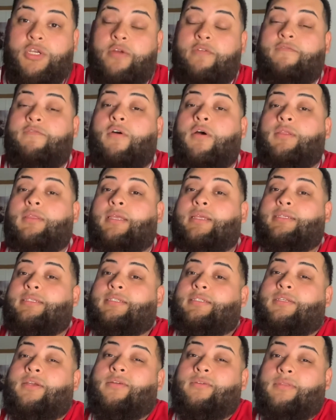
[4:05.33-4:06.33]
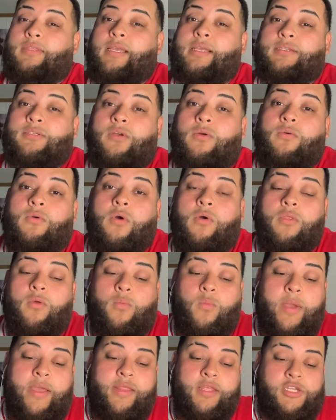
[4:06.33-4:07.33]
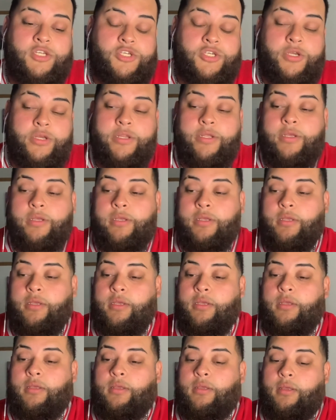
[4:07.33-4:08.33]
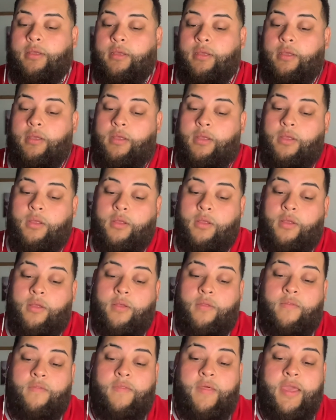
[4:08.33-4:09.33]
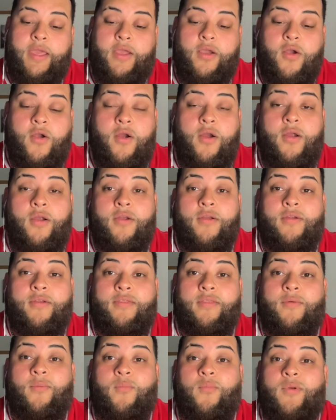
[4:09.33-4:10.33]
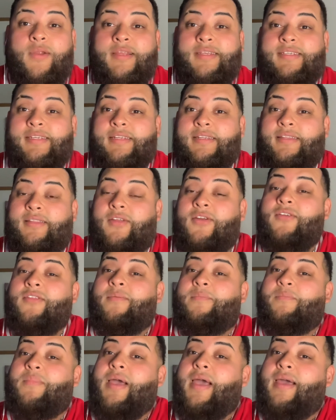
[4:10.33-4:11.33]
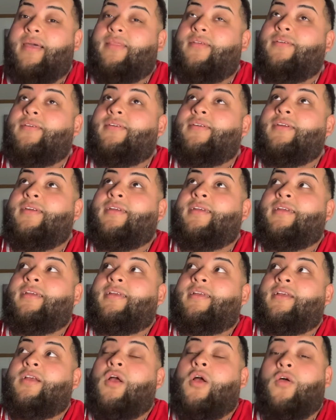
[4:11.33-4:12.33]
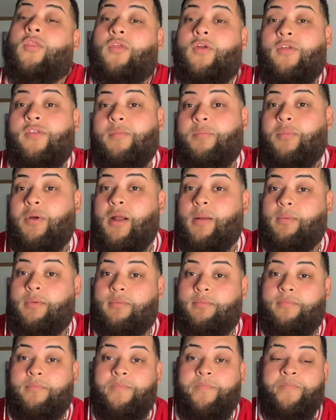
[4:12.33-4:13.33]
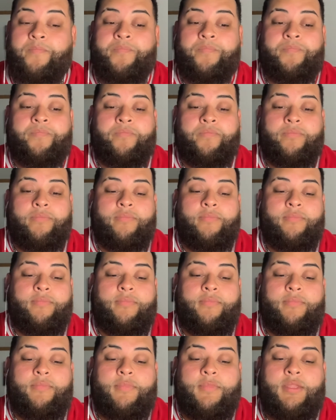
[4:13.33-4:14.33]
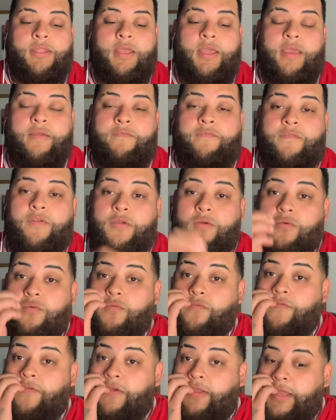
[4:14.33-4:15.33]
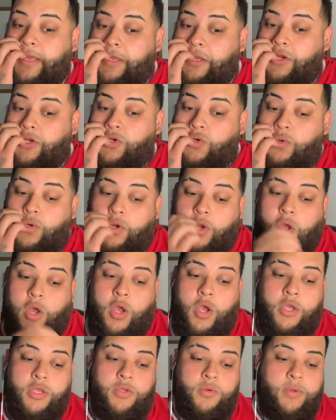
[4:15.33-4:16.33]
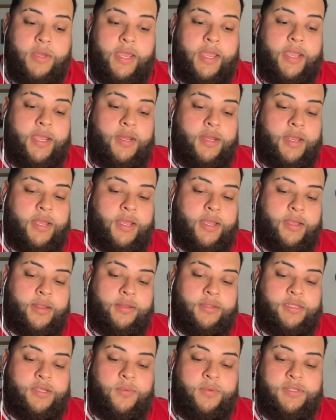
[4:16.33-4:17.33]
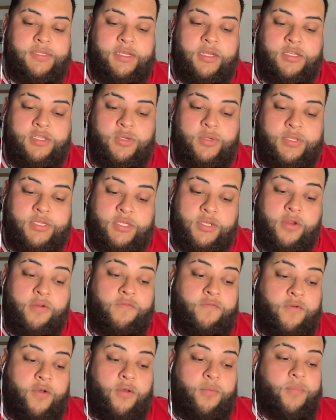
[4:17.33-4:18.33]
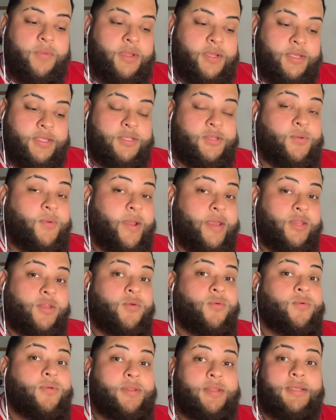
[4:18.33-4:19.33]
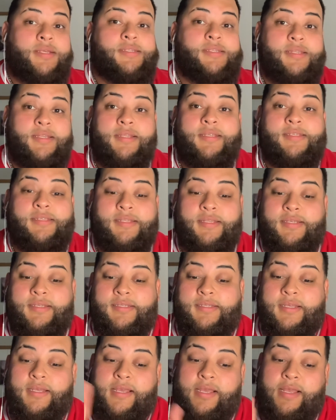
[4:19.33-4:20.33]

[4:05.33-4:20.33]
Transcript: your fault that certain things don't go the way they should, they are the reason. They're the bad. They're the problem. If you feel like you're doing all you can and someone tells you it's your fault because you ain't doing this and this and this,